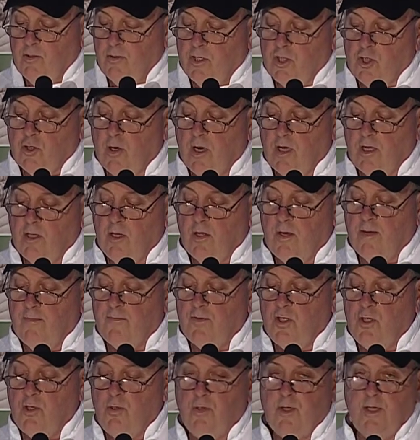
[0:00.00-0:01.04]
a truckload of
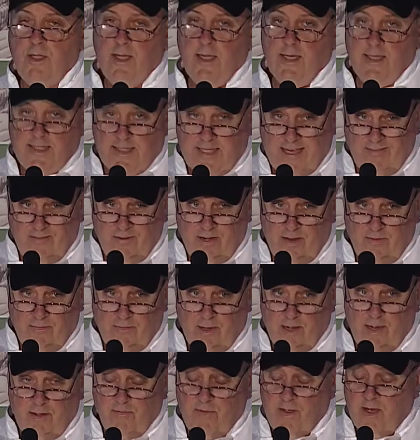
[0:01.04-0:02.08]
tuna at
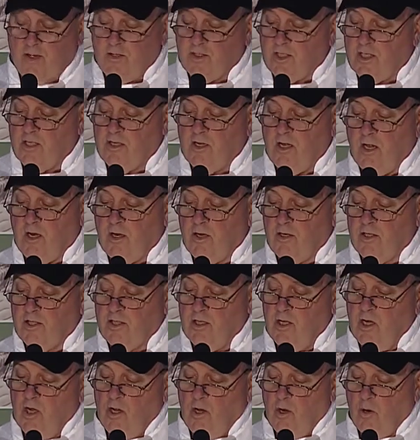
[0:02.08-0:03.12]
$75,000,
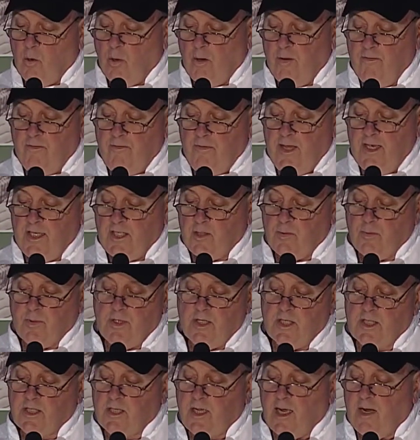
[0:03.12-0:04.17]
or when faced with the
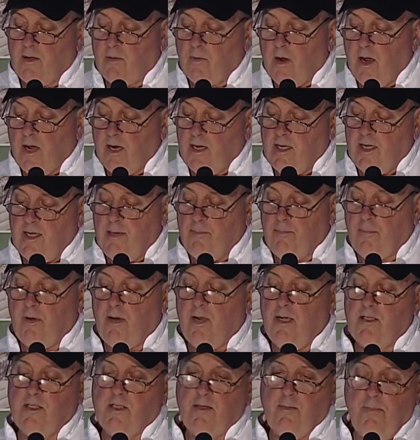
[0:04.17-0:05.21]
skyrocketing
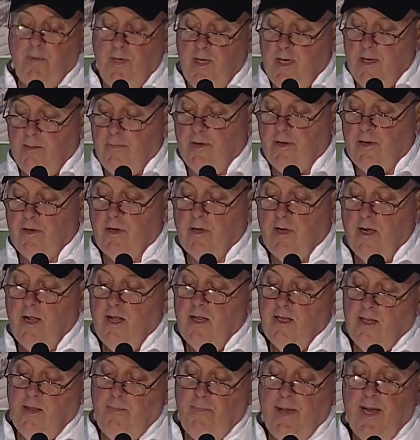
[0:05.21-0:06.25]
price of peanut butter,
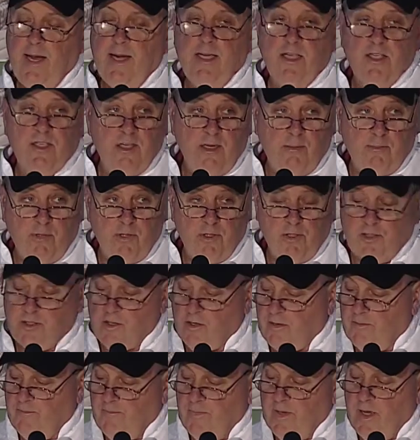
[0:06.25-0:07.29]
the patty's numbers
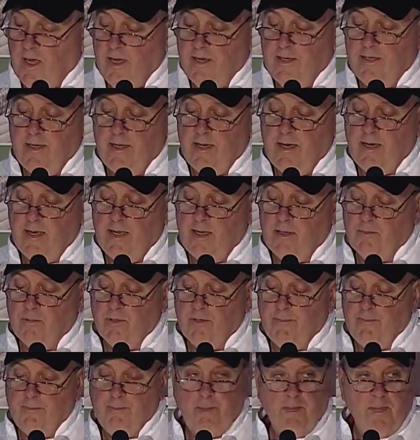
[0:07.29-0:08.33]
are
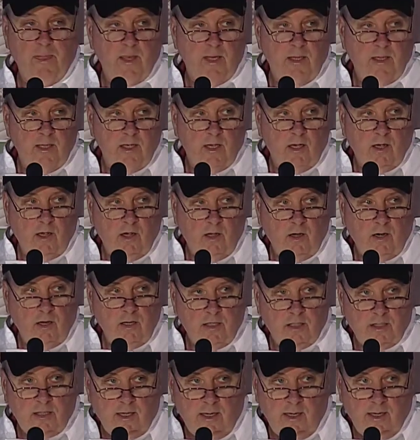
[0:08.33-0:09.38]
undeniable.
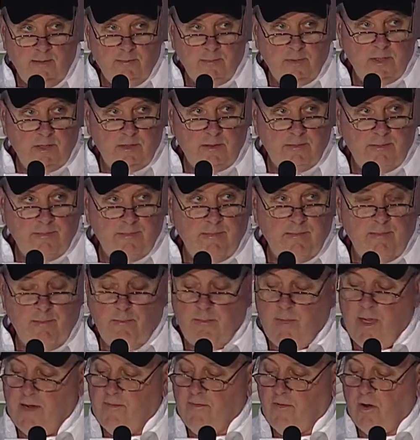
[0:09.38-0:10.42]
Hard times
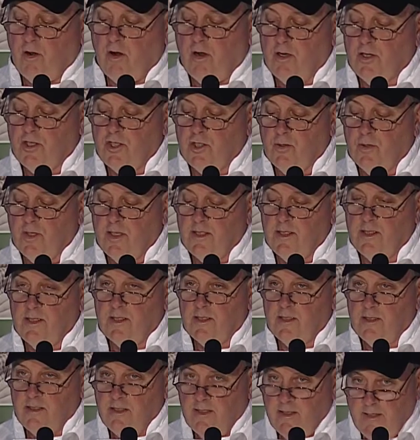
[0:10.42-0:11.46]
make for hard
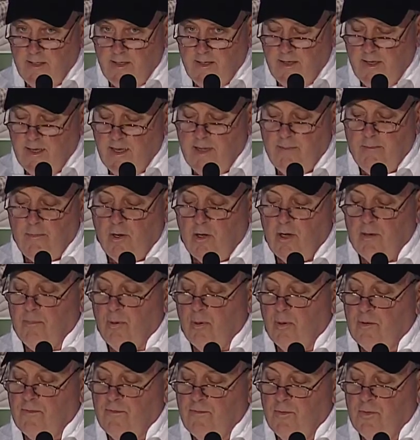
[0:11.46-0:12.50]
choices. At Marion
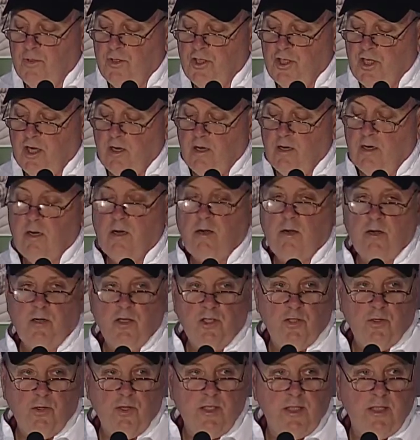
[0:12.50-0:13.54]
Polk Food Share, our
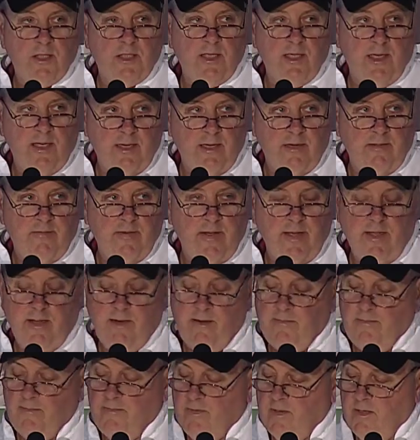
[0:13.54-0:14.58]
choice is to innovate.
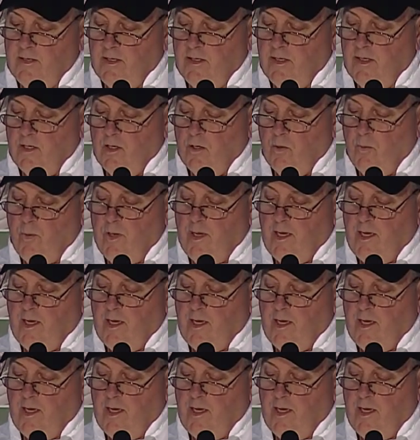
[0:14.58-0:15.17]
We